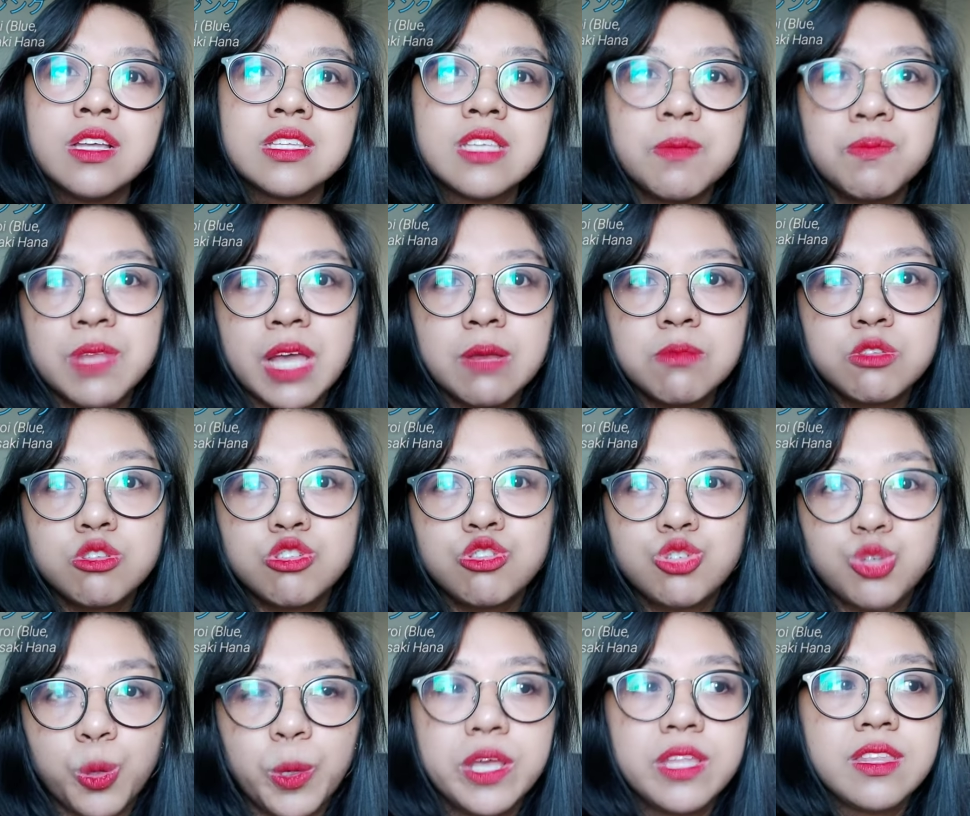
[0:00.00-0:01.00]
sometimes you
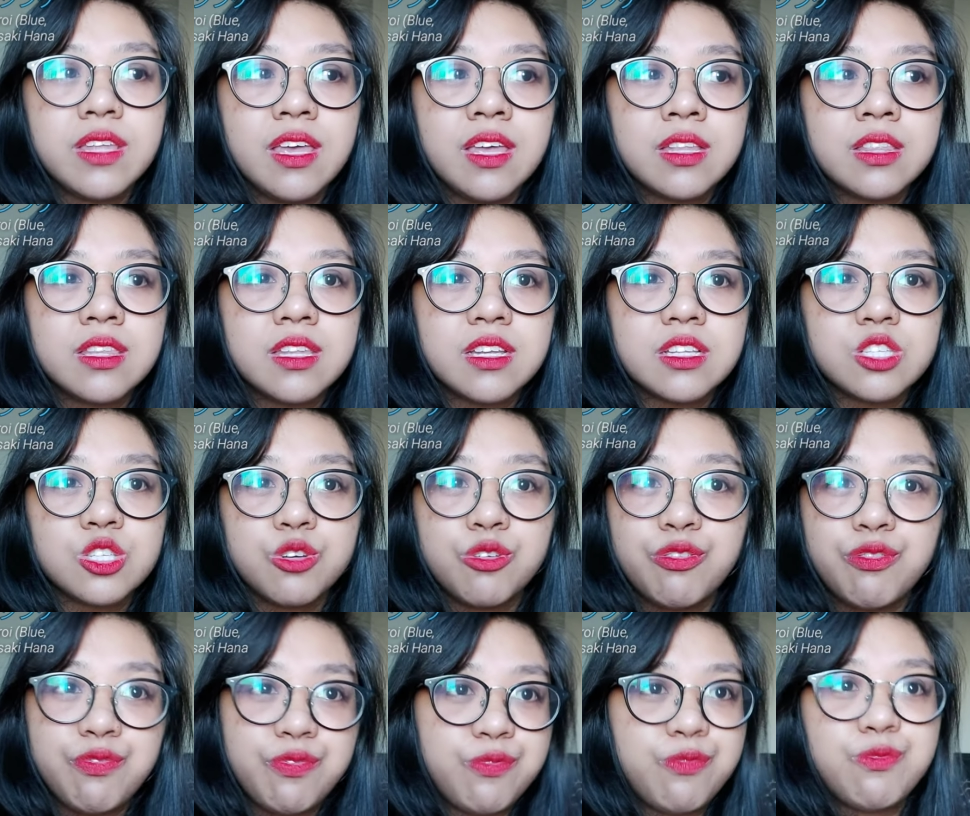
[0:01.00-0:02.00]
join it to
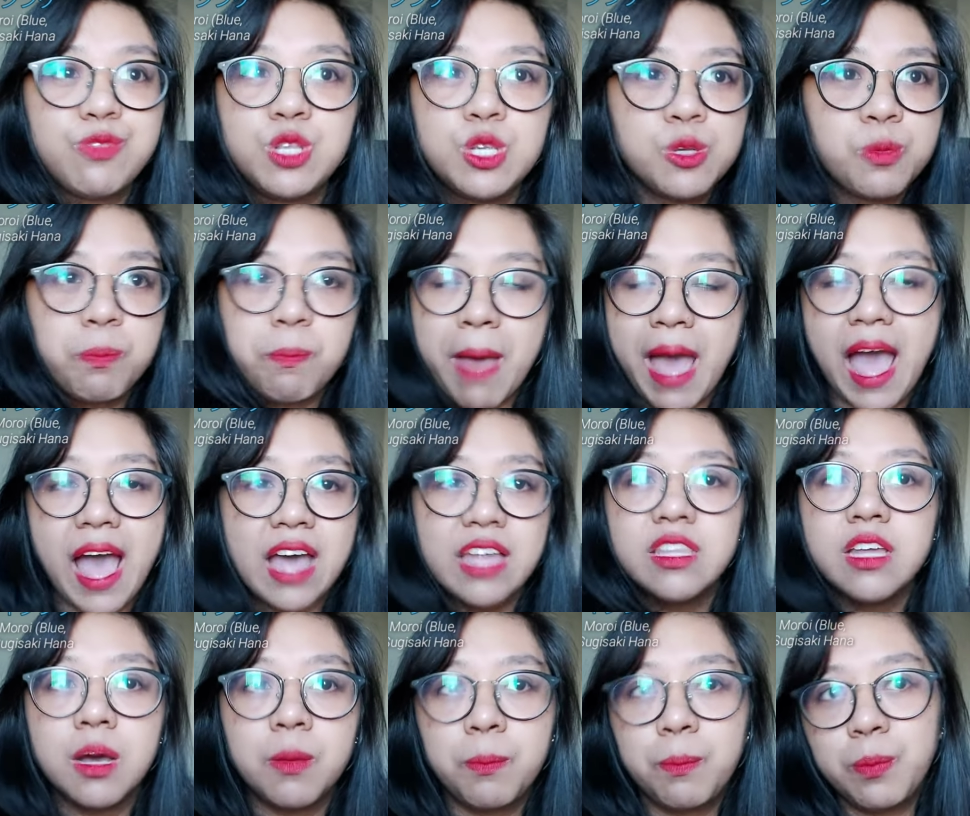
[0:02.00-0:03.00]

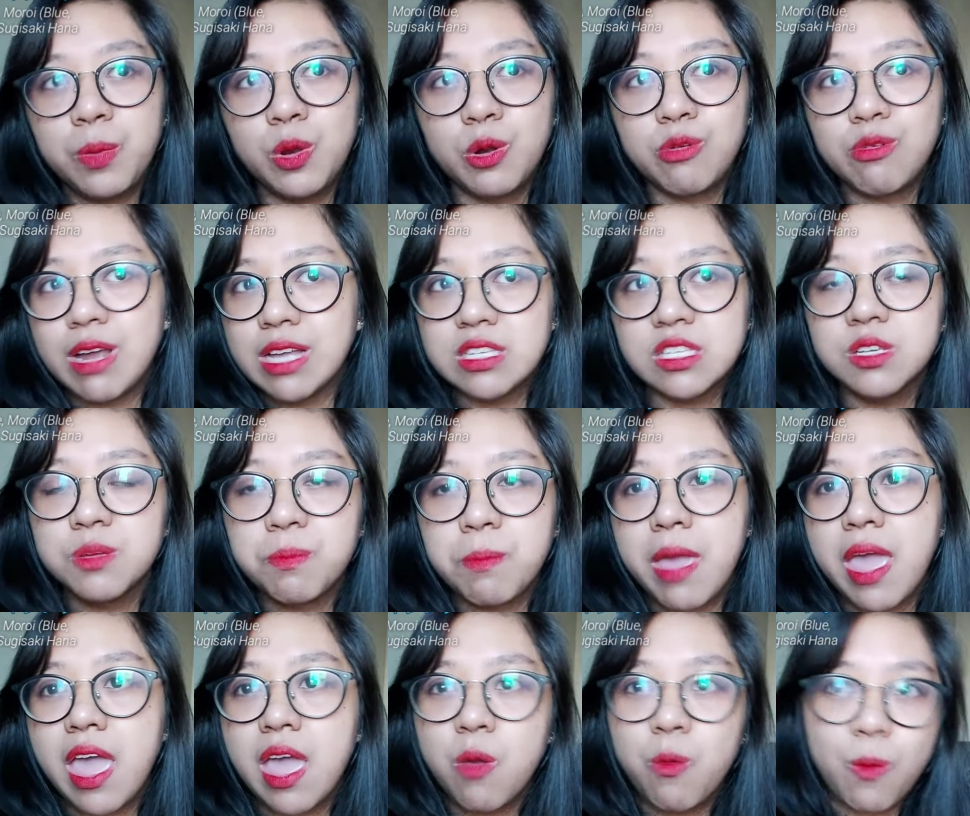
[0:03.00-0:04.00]
pad up your
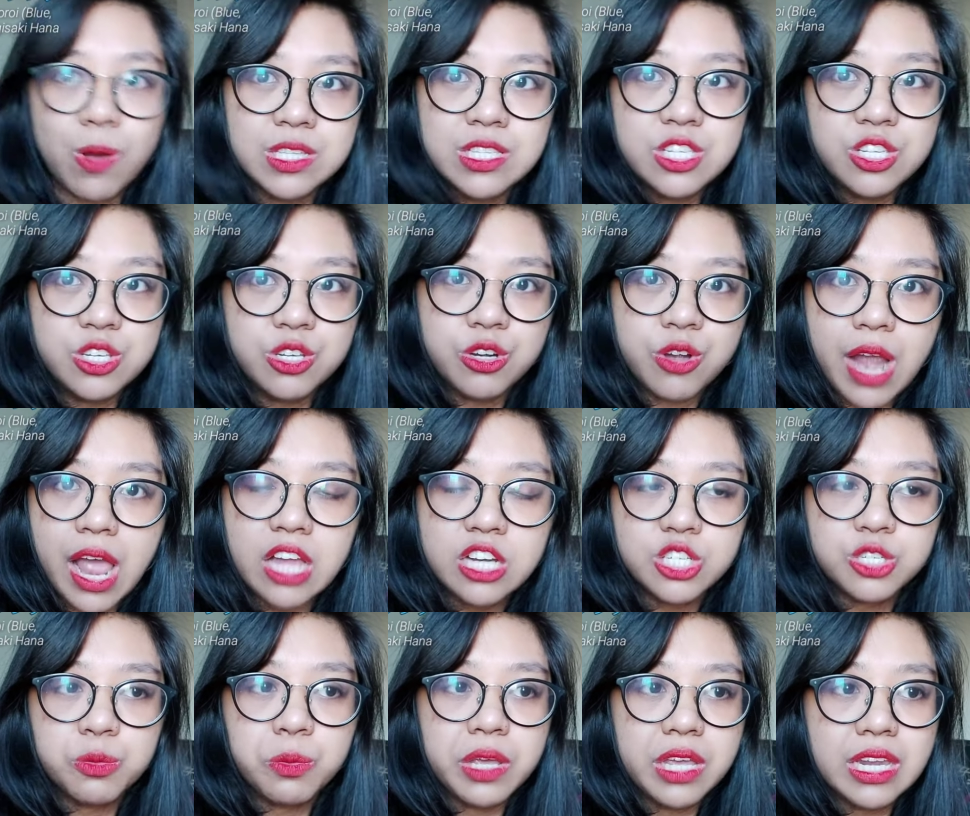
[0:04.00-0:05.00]
resume once you
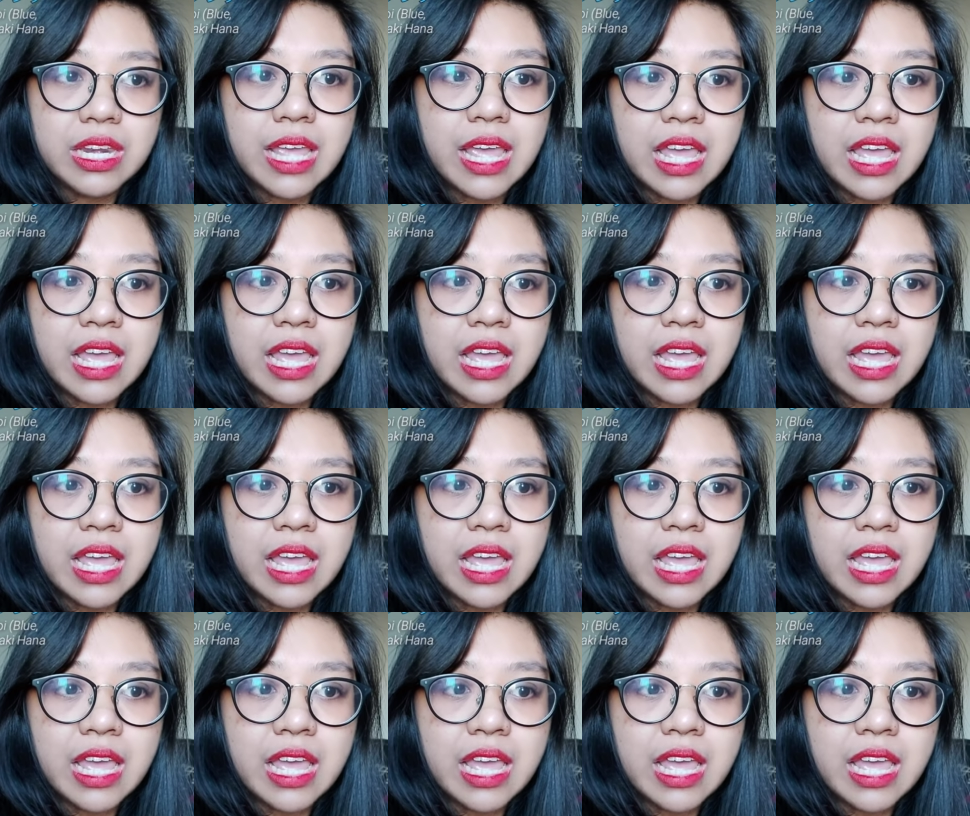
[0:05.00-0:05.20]
graduate.